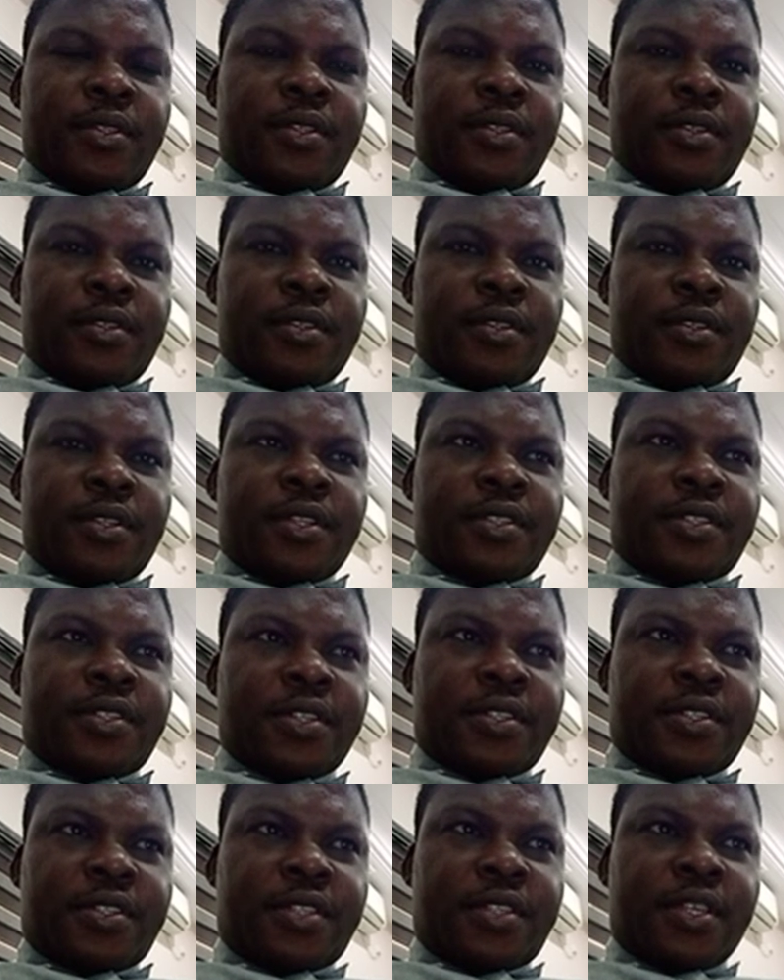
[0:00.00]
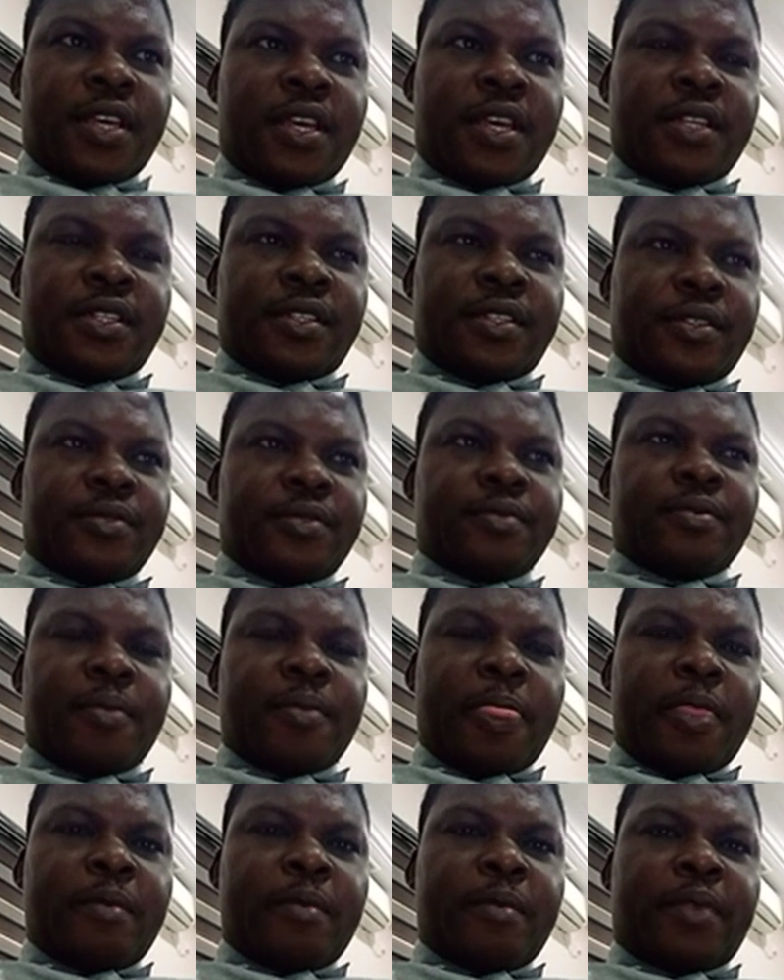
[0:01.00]
the 60th
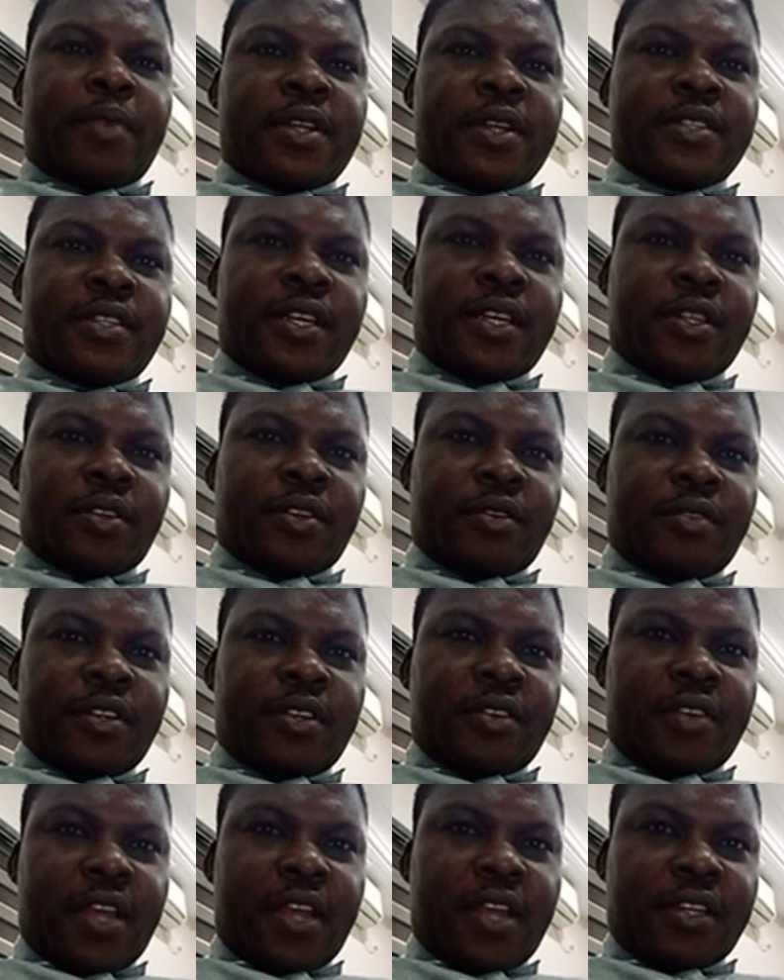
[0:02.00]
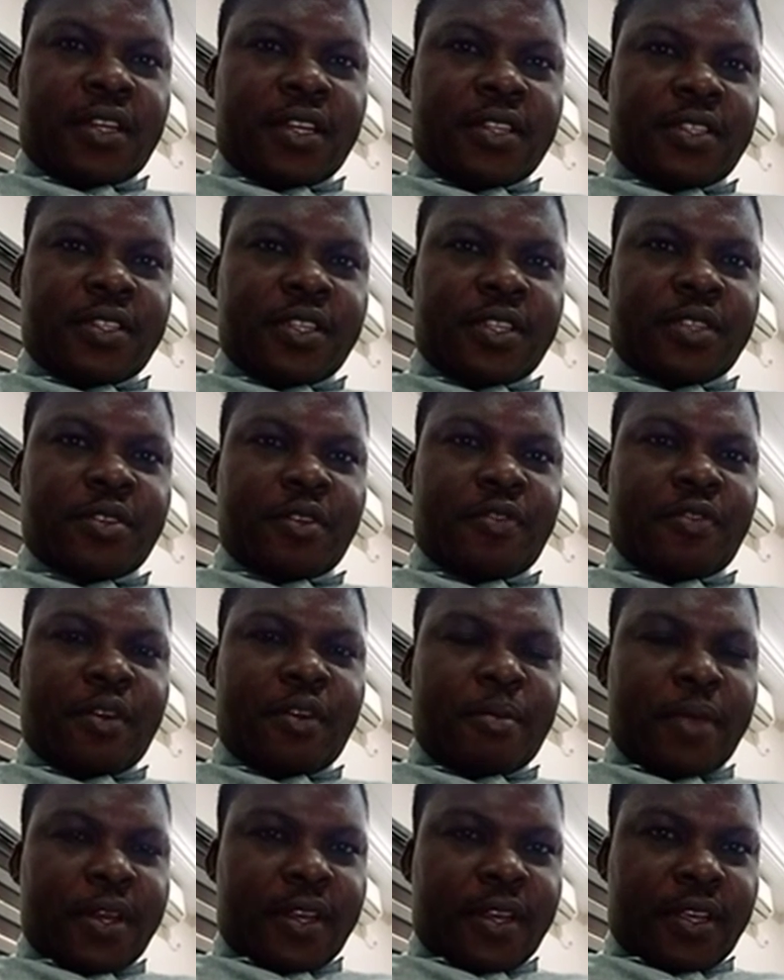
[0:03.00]
President of the United States of
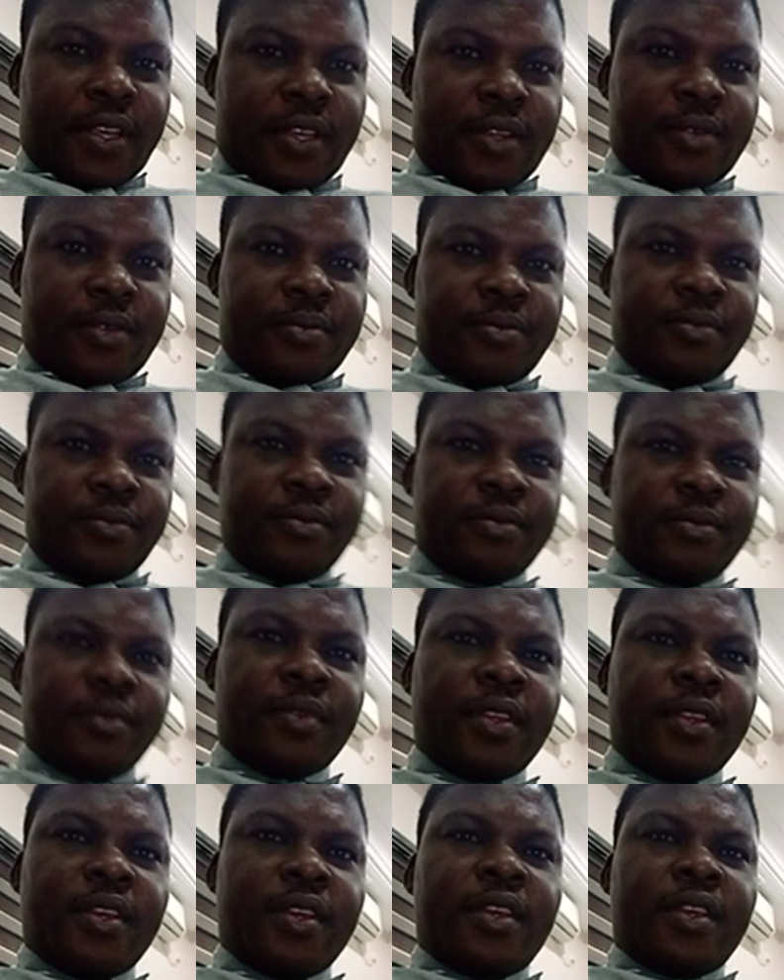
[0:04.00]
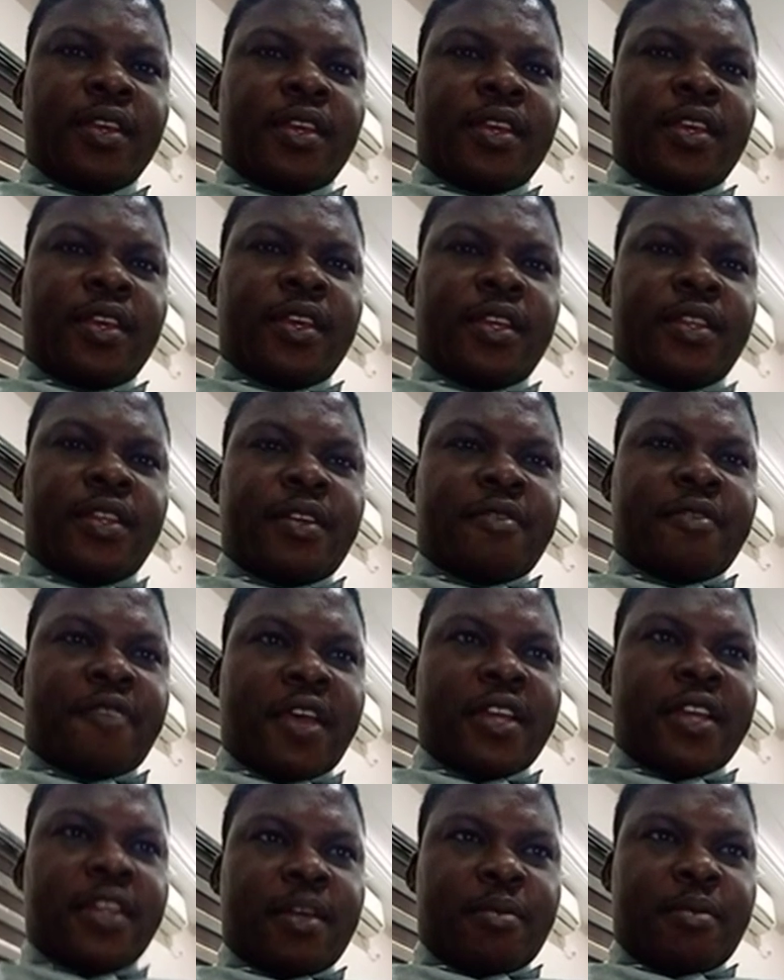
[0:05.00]
America, he
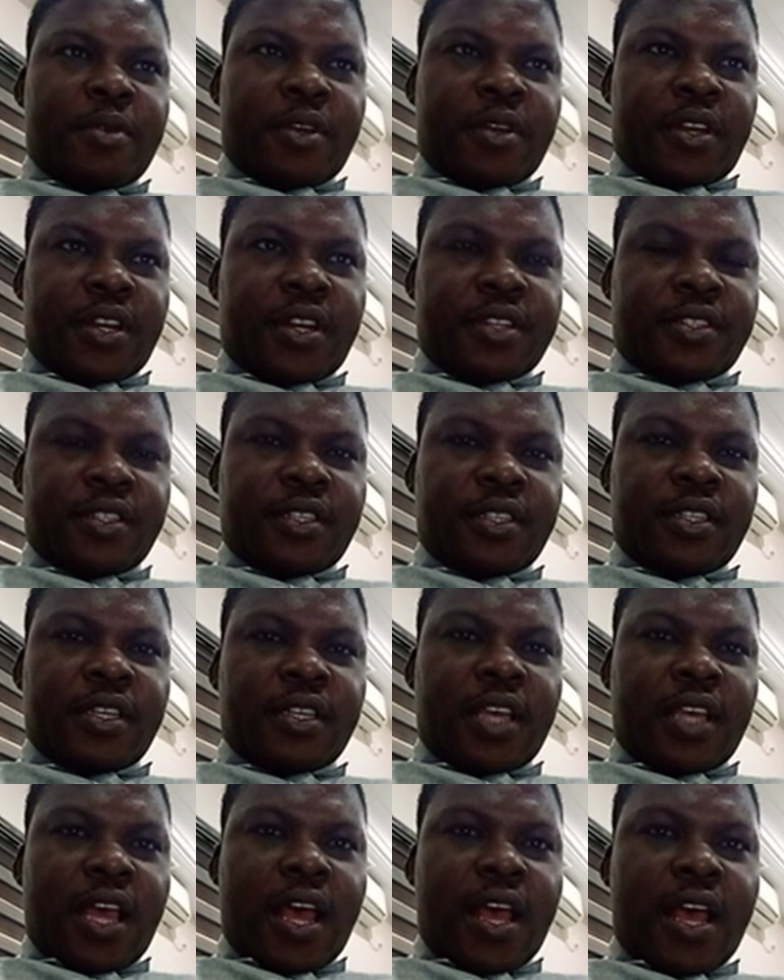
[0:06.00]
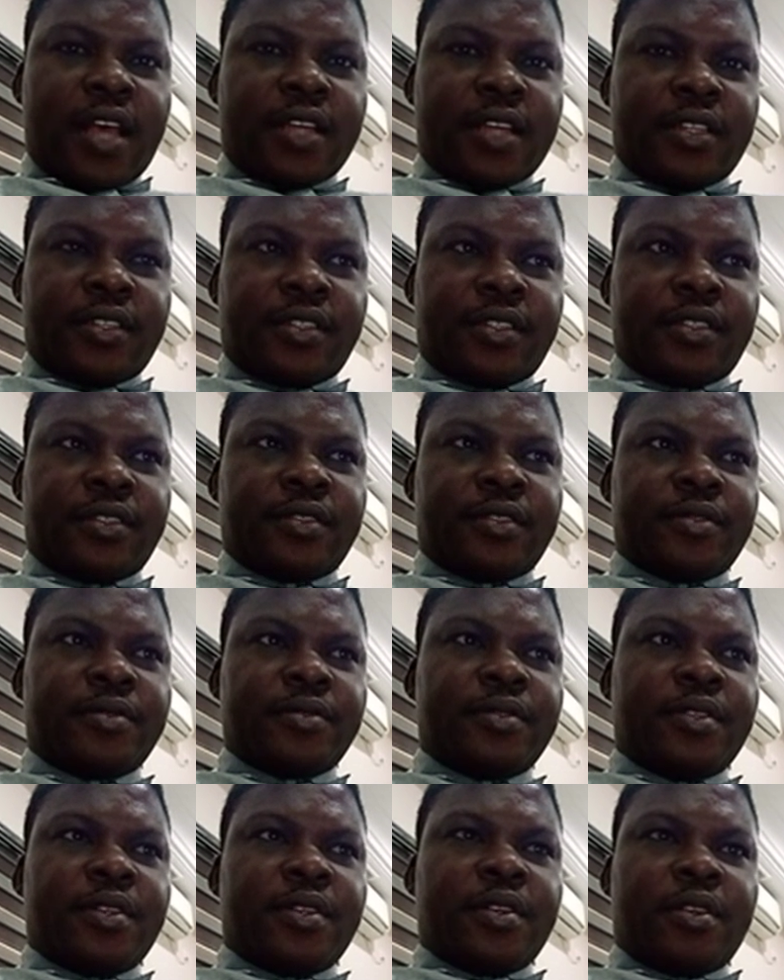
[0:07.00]
defined democracy as
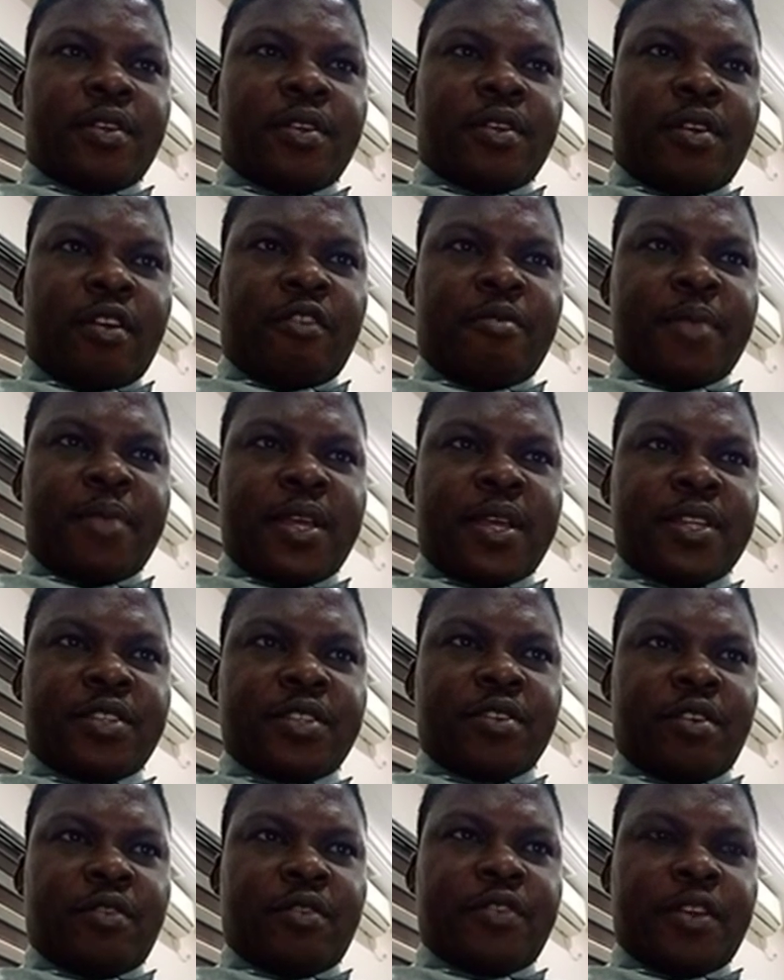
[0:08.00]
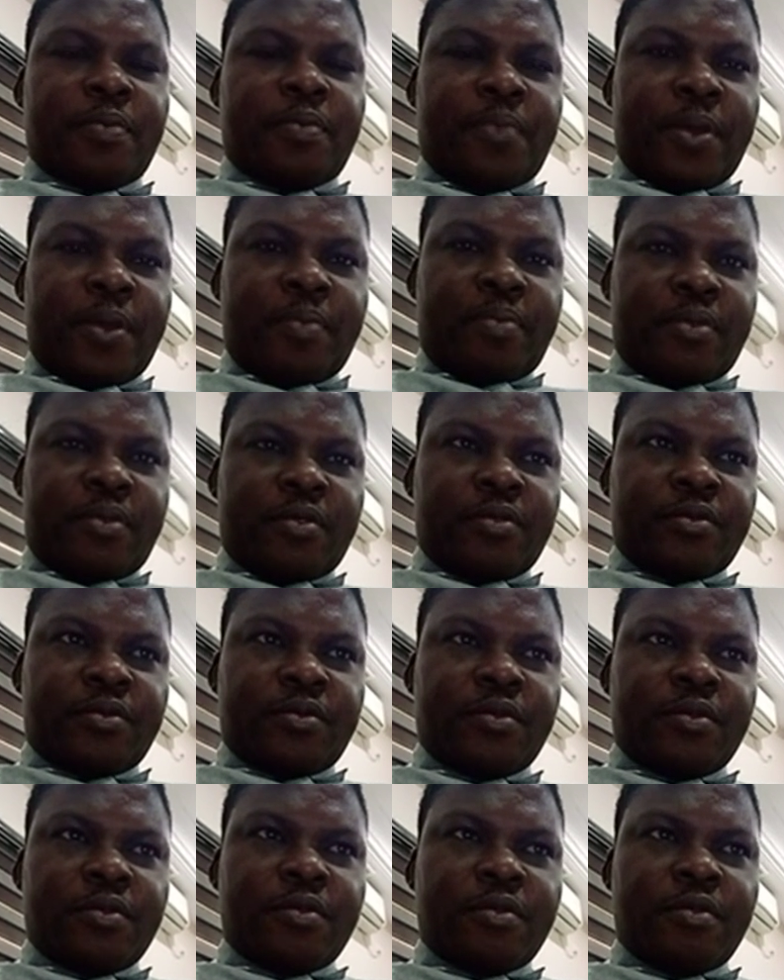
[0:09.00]
government of the people,
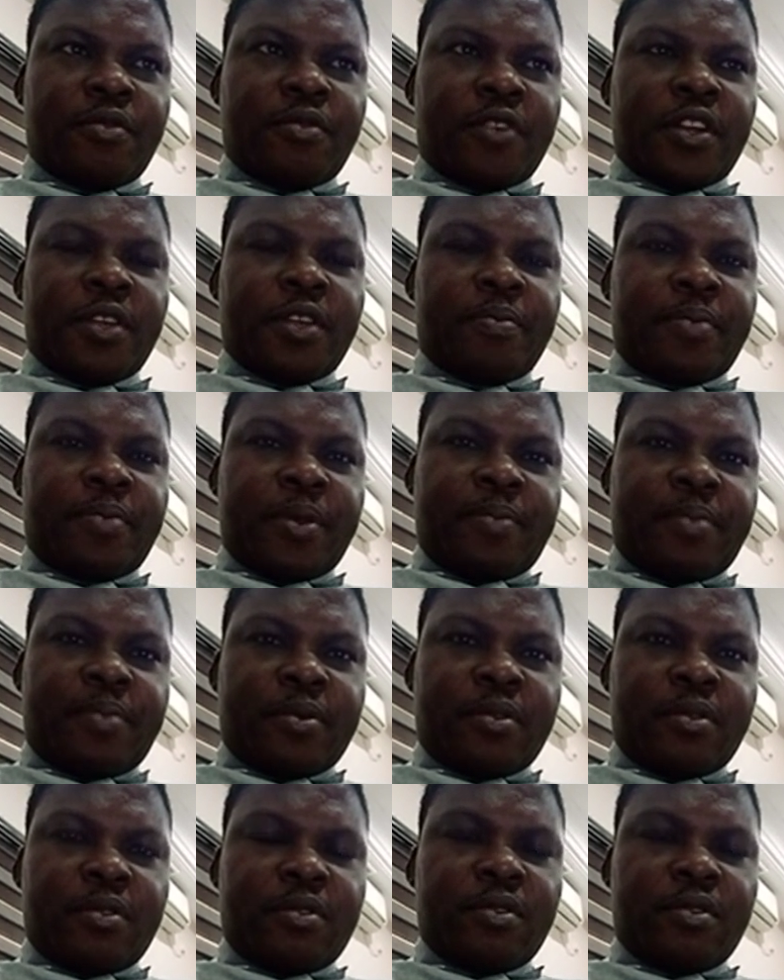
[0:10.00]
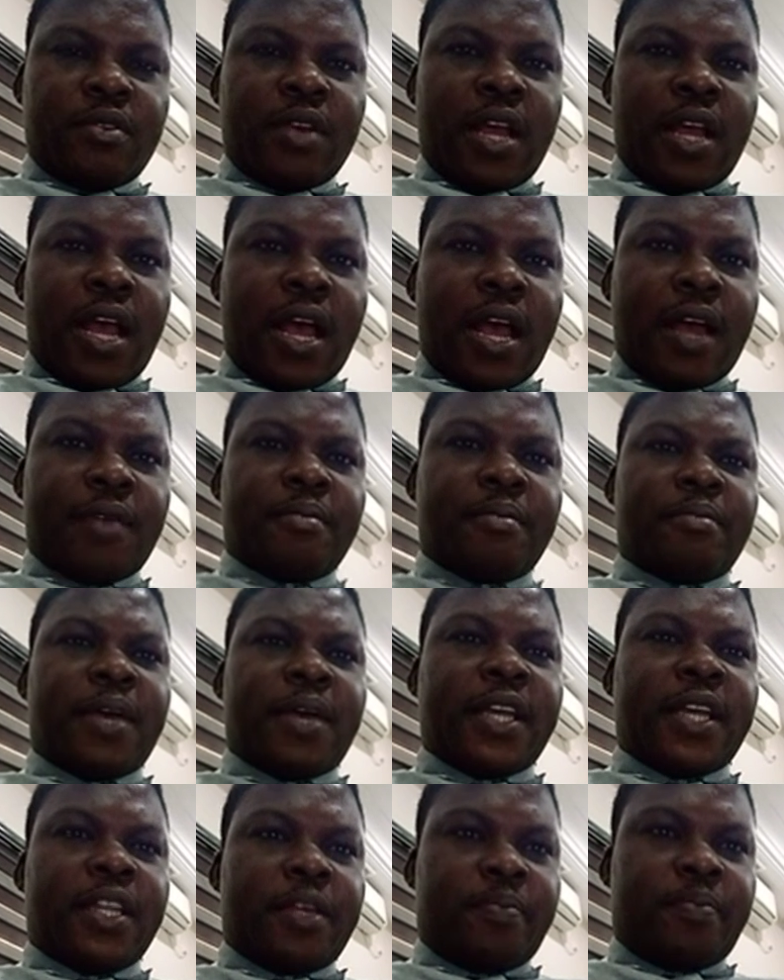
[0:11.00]
for the people, and
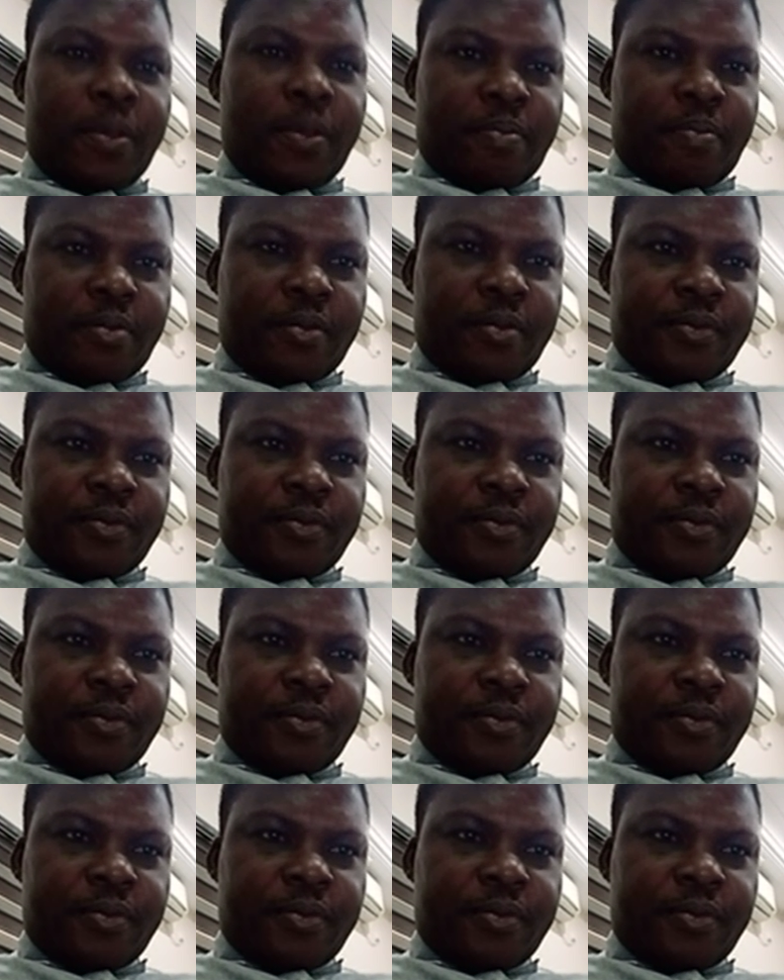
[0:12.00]
by the people.